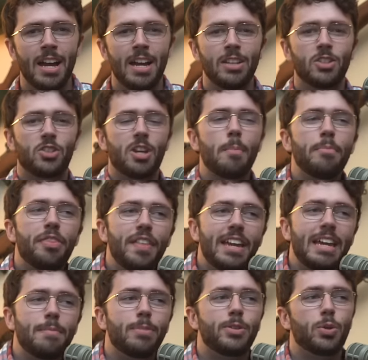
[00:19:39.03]
something
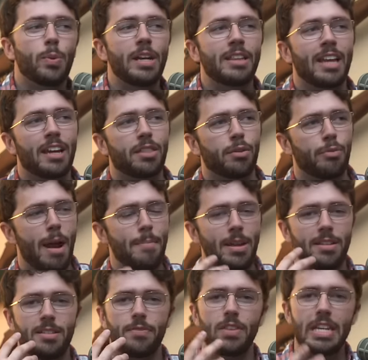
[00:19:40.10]
in between like the
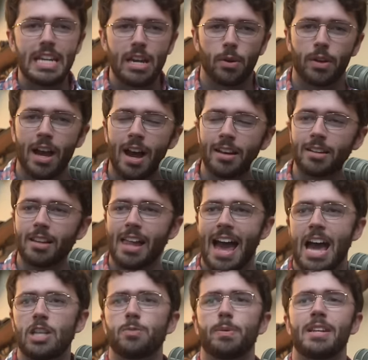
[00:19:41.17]
remnants of the neocon
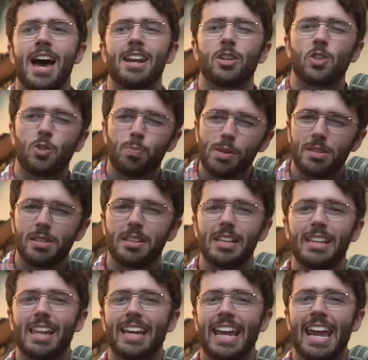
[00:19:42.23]
class, but not explicitly
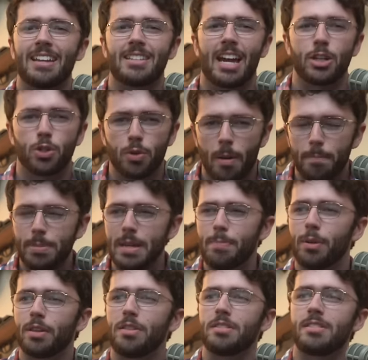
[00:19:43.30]
like anti Trump
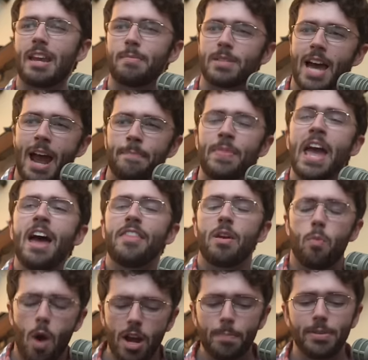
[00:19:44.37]
people at the same time. They
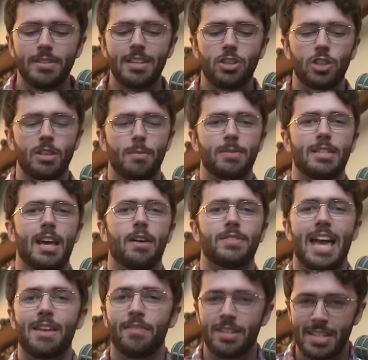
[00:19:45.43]
want to position themselves
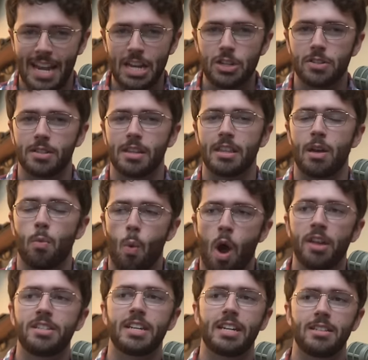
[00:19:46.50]
advantageously. They
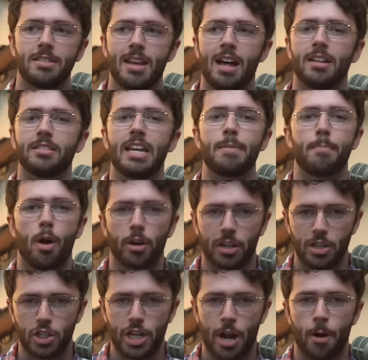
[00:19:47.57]
want to consolidate
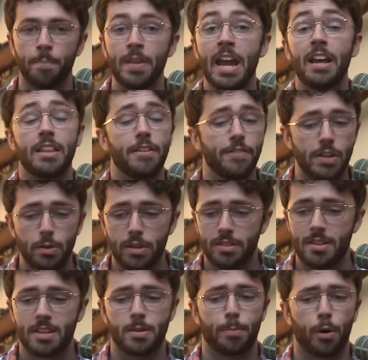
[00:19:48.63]
market share. They view this
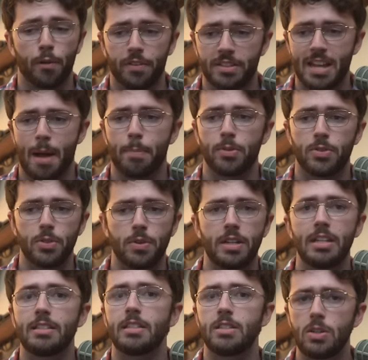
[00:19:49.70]
as a perfect
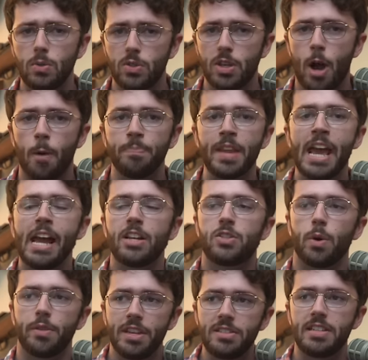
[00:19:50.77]
opportunity to do so.
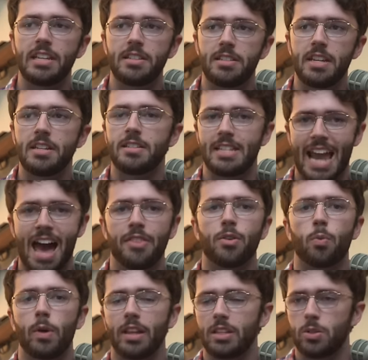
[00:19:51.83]
So in this instance, yeah, they're
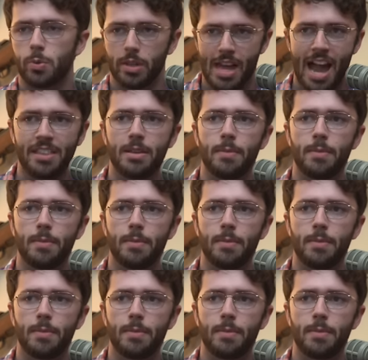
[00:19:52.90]
willing to align